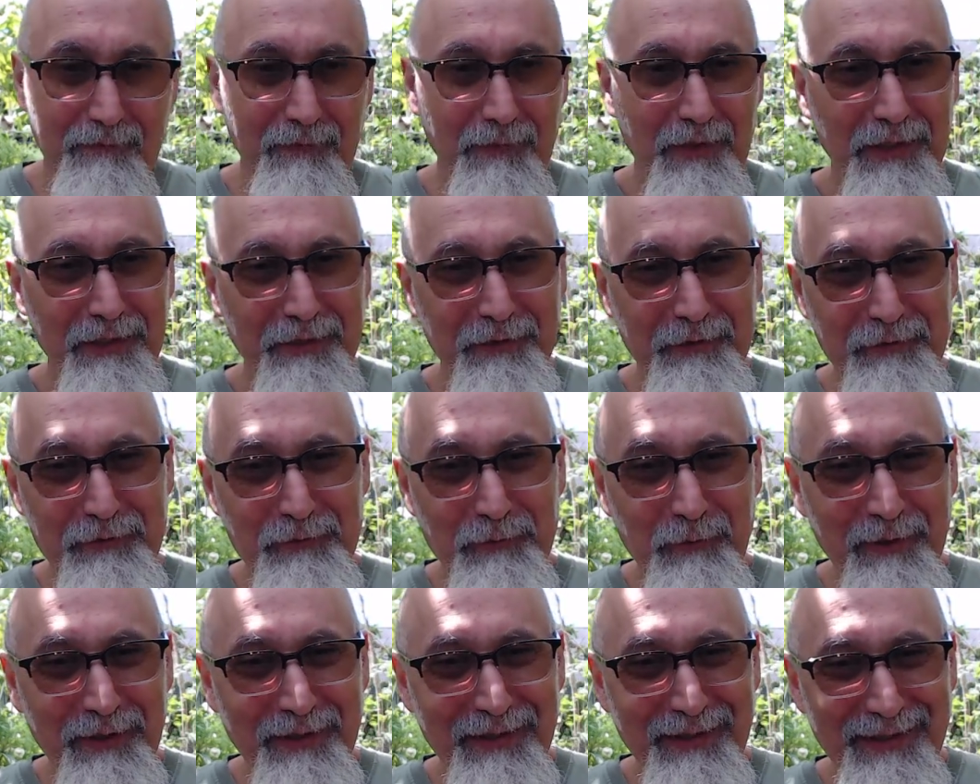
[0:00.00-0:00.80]
It is
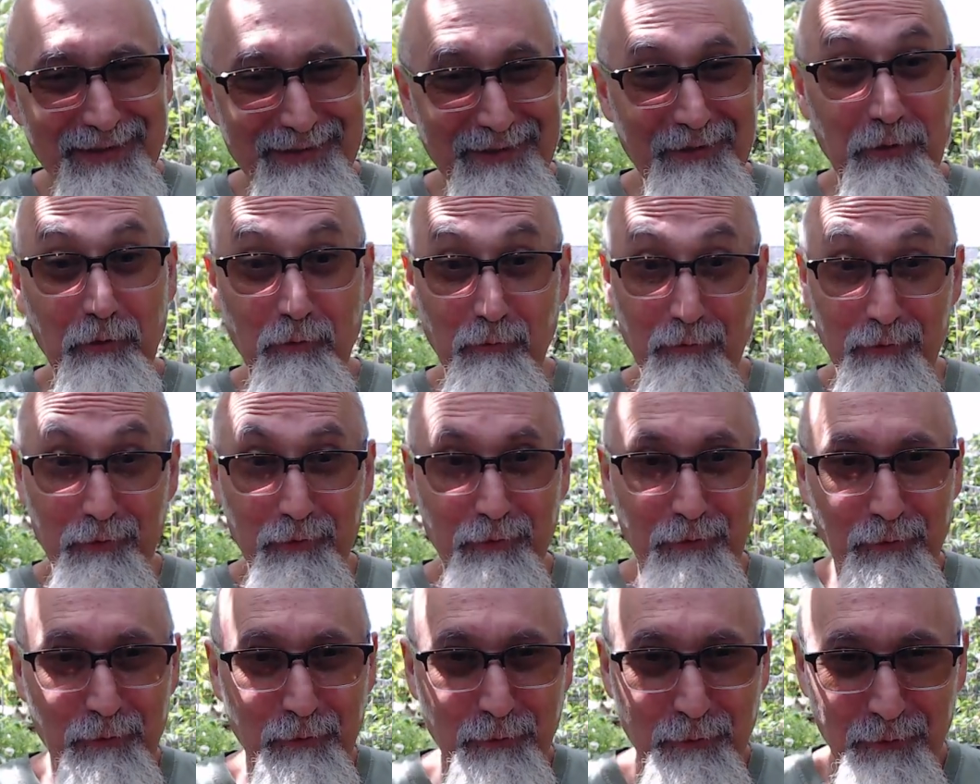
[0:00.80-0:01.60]
what it is. I'm gonna
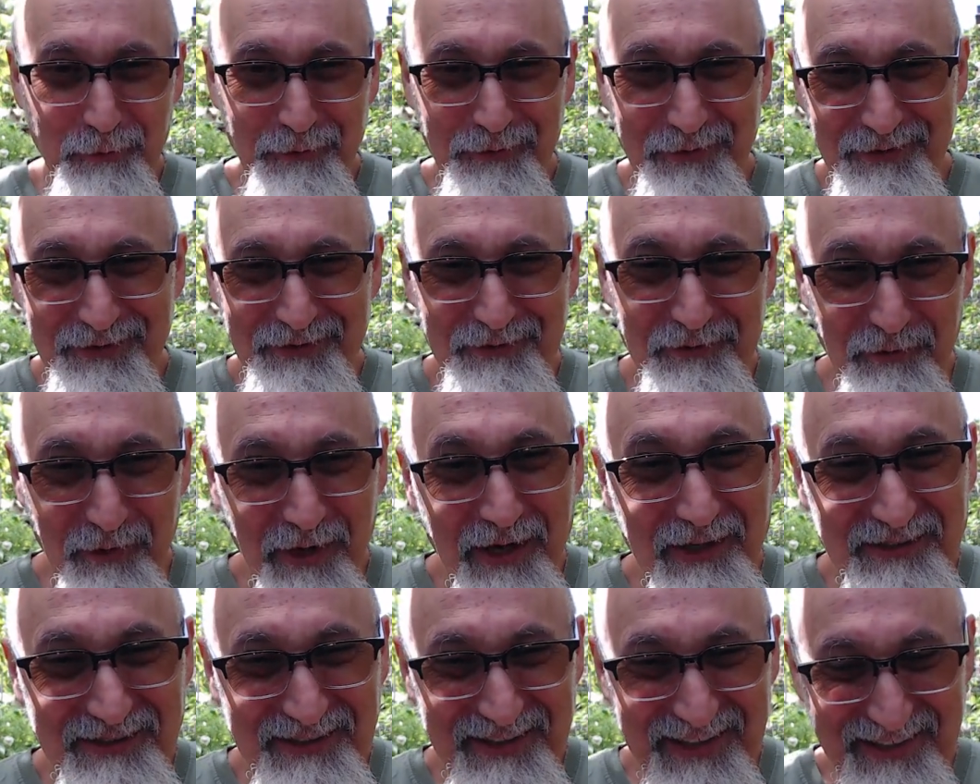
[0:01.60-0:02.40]
go to
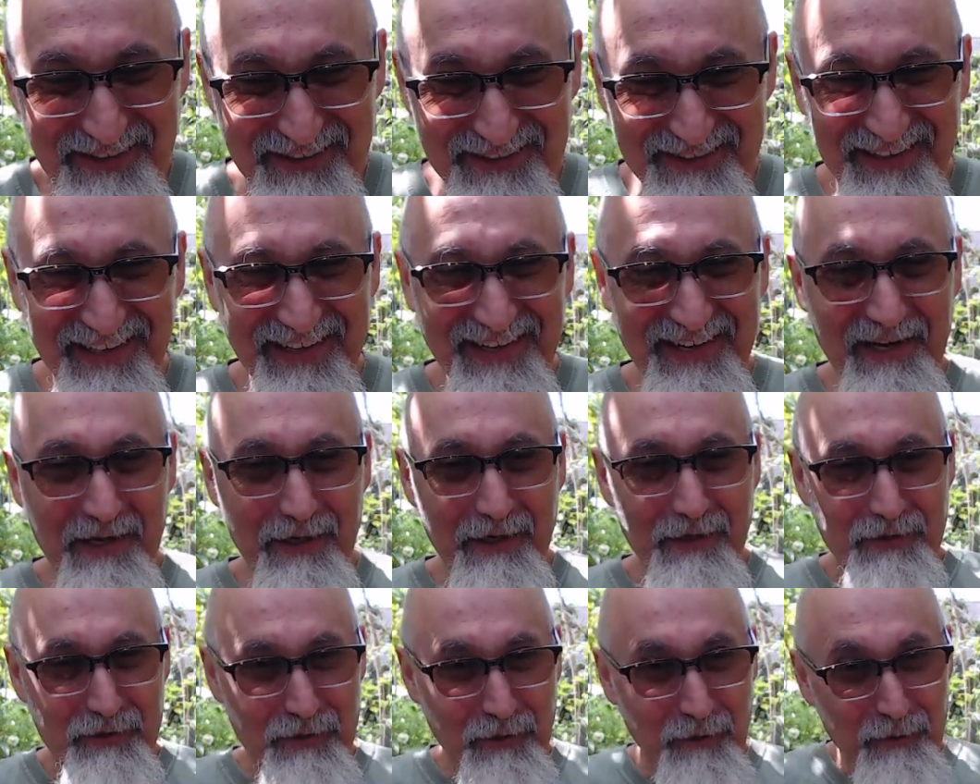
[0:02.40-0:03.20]
garage sales.
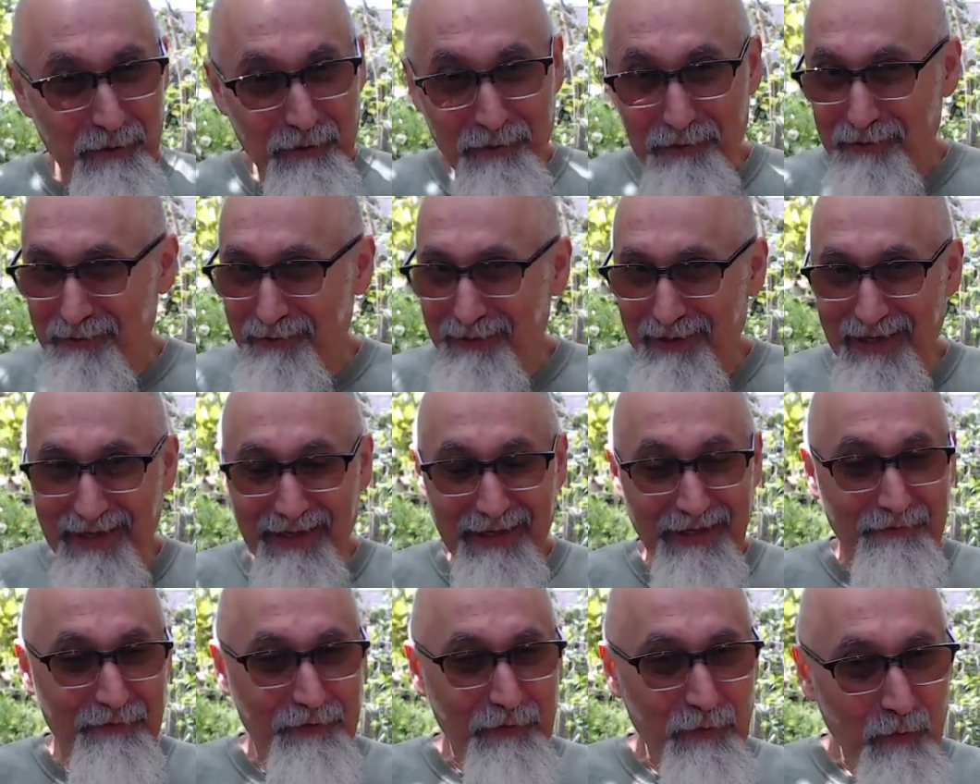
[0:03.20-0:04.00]
So
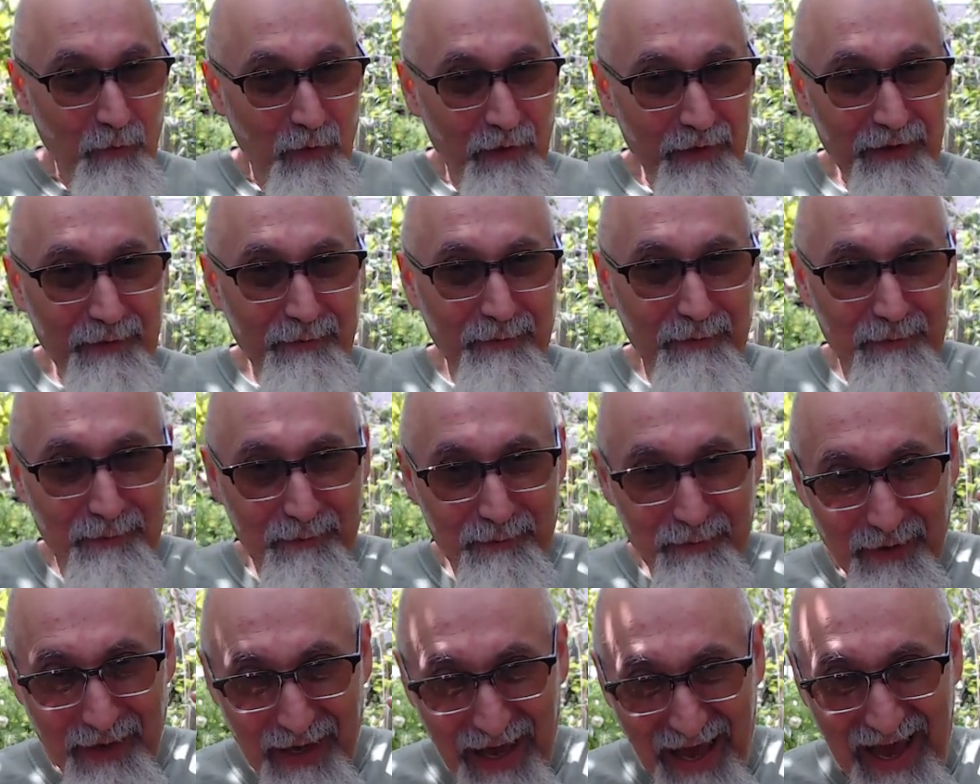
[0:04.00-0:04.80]
if you want
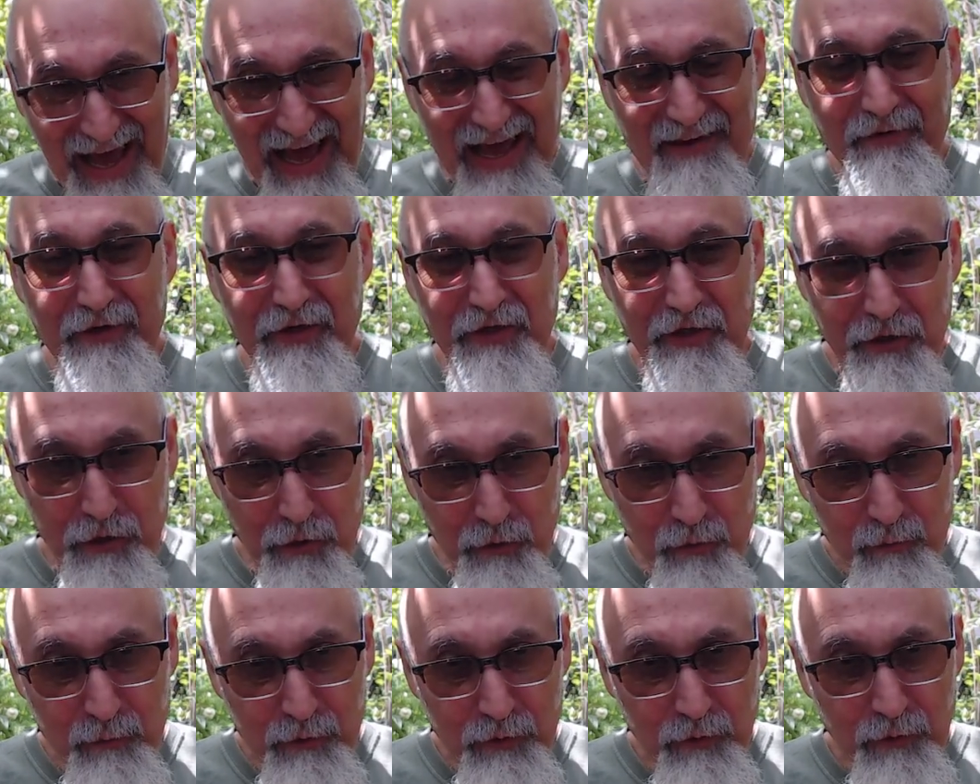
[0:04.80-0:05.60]
to have a
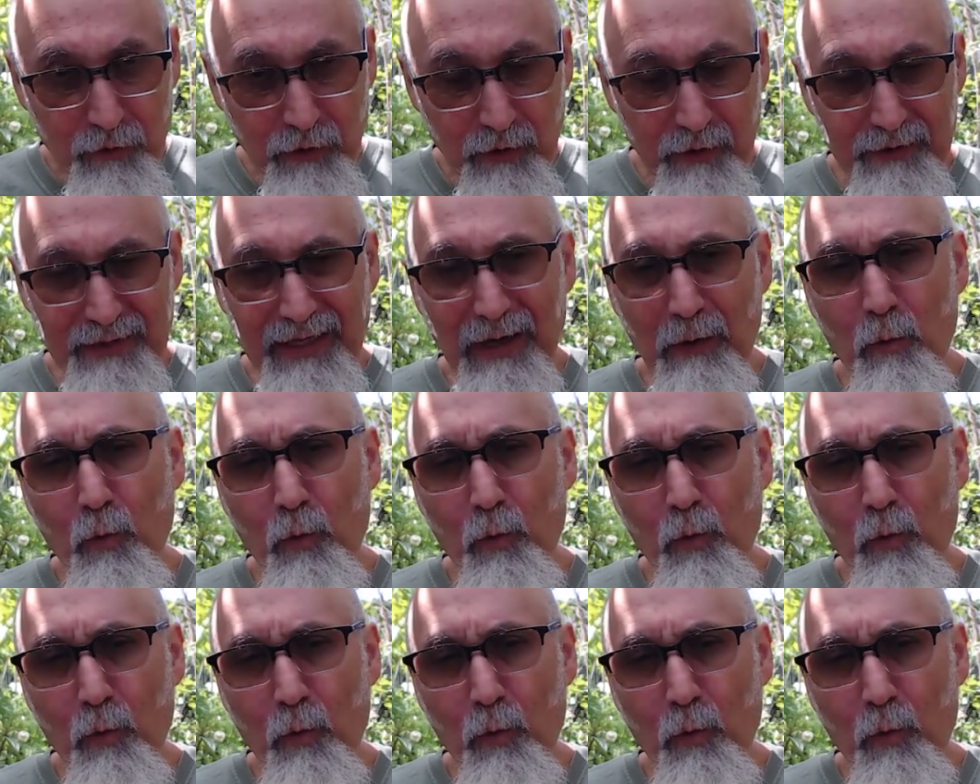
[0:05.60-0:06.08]
humidor that